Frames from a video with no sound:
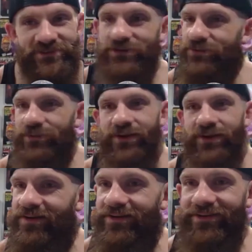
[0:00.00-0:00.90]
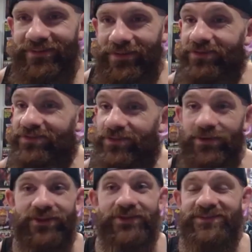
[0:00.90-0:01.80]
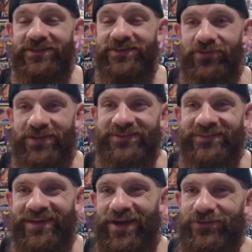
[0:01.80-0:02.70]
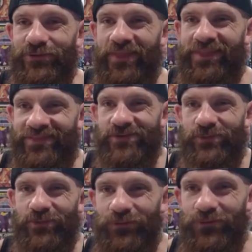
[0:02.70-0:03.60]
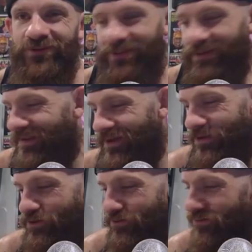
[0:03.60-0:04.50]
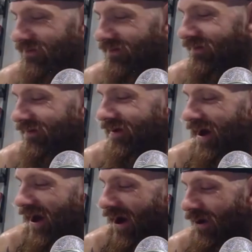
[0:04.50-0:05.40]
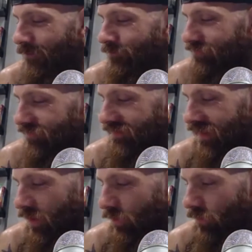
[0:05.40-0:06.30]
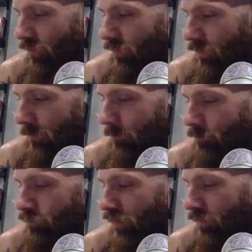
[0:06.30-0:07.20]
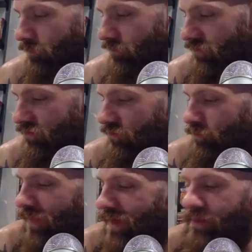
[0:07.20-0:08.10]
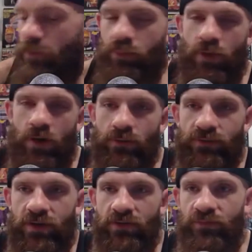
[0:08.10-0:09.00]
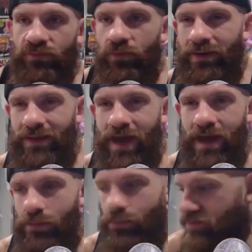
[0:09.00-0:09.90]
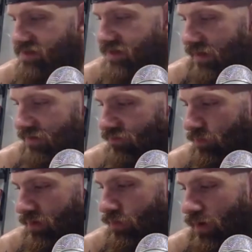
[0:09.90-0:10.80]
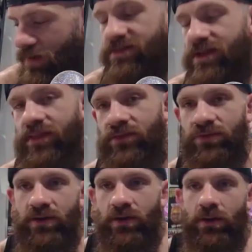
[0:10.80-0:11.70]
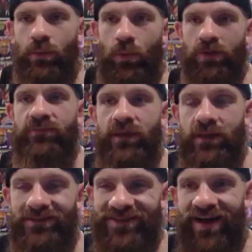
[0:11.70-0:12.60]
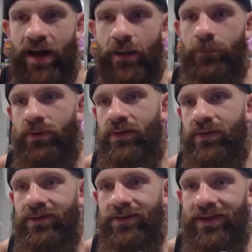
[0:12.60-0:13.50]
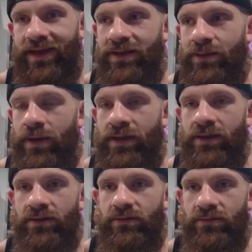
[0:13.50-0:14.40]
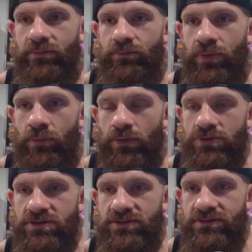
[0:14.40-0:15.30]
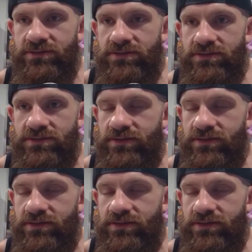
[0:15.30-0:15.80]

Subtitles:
whatever's on. That's cool. And listen, in a wrestling household, I think that's super cool. You really can't go wrong. Now, you Black Label Pro, they're from Indiana, which is kind of the Midwest, and they really are one of the top independent promotions,